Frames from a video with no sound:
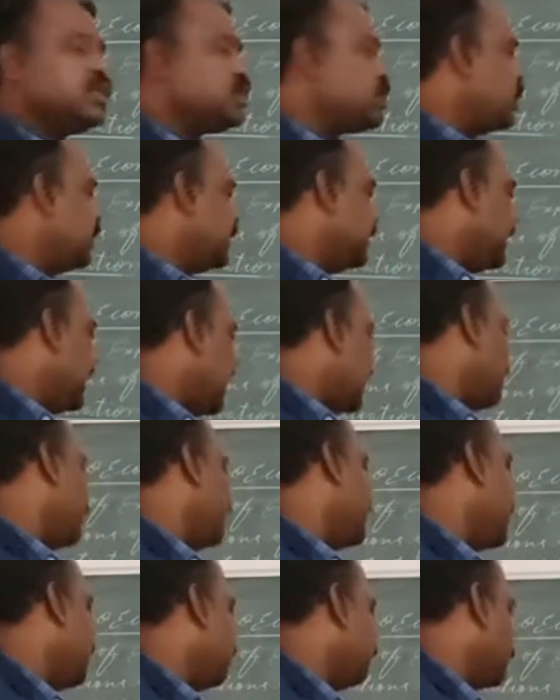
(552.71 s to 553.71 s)
so there
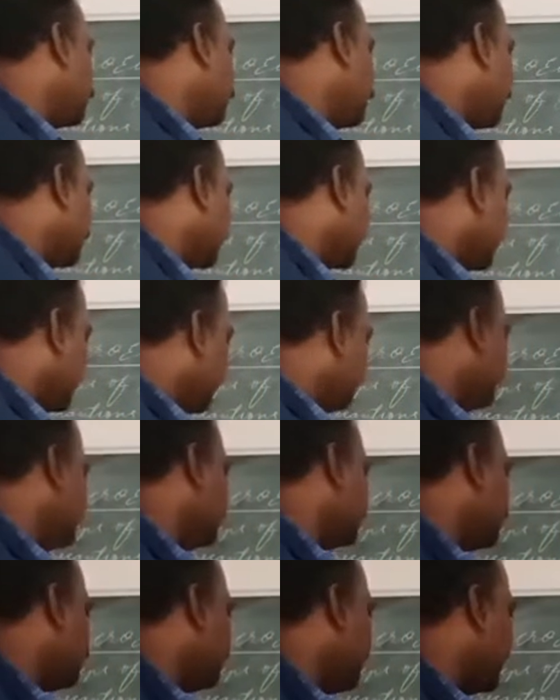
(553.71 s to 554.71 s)
we have to keep
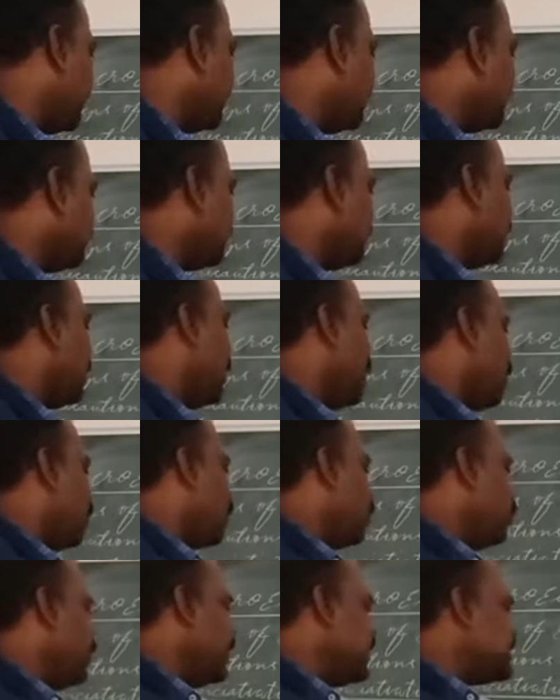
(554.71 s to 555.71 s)
in the mind
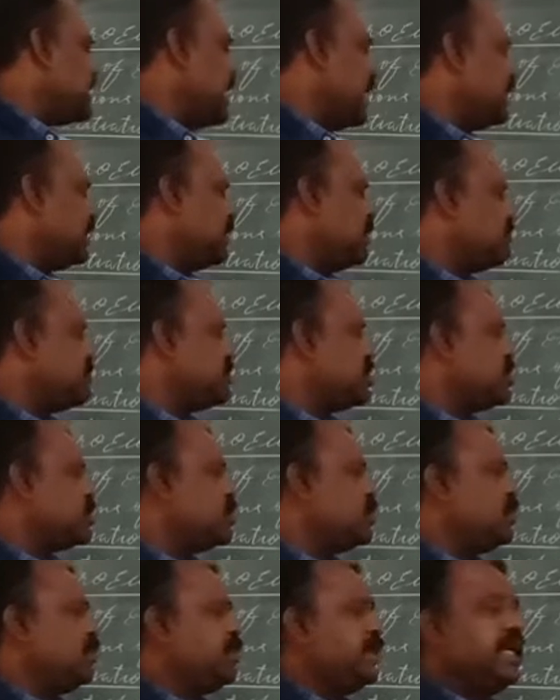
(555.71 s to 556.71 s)
which items
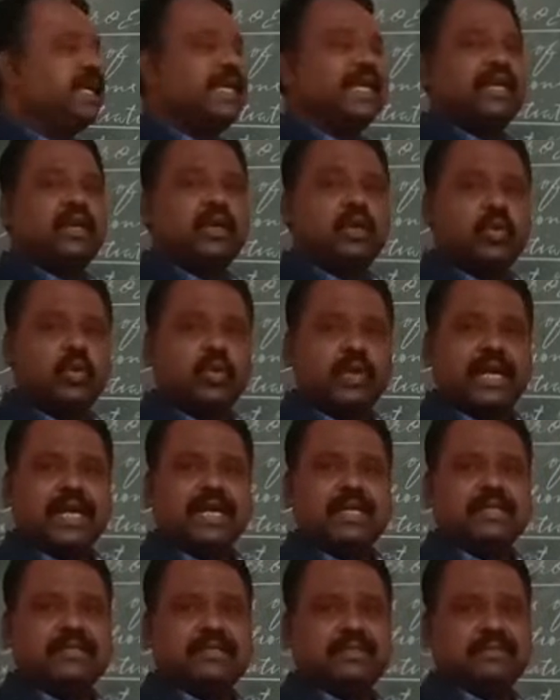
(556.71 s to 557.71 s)
should be
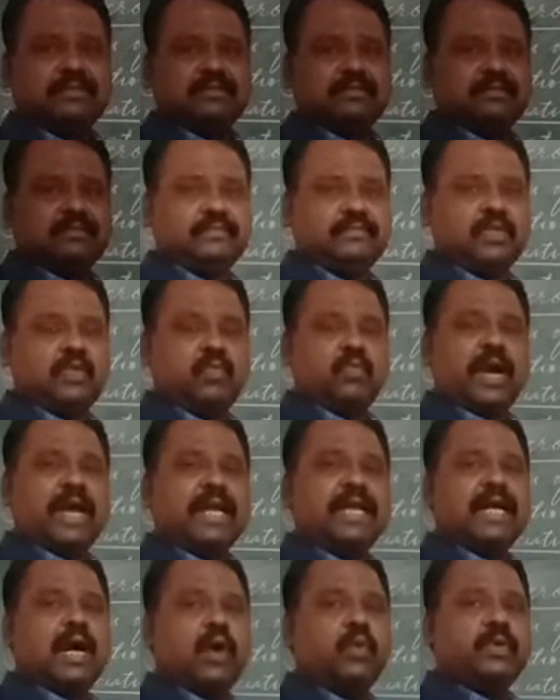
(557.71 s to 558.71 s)
included
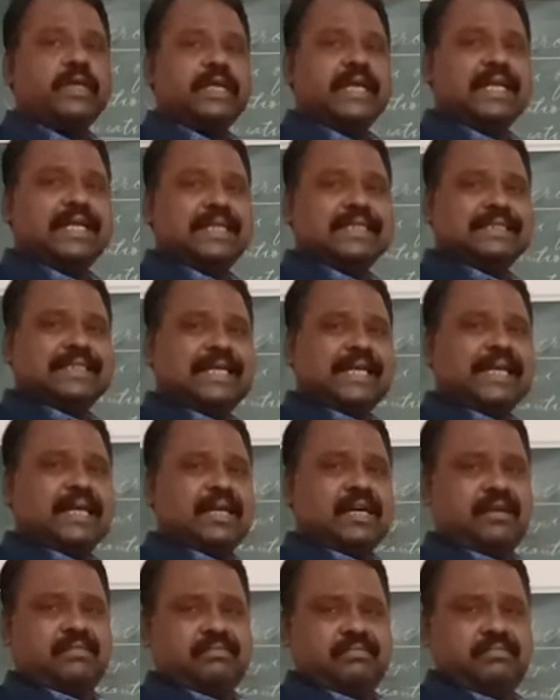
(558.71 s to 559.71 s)
while counting national
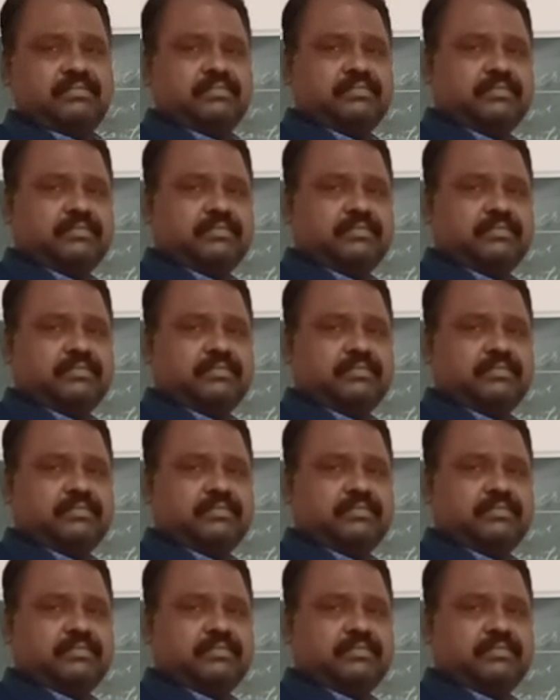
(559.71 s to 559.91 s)
income,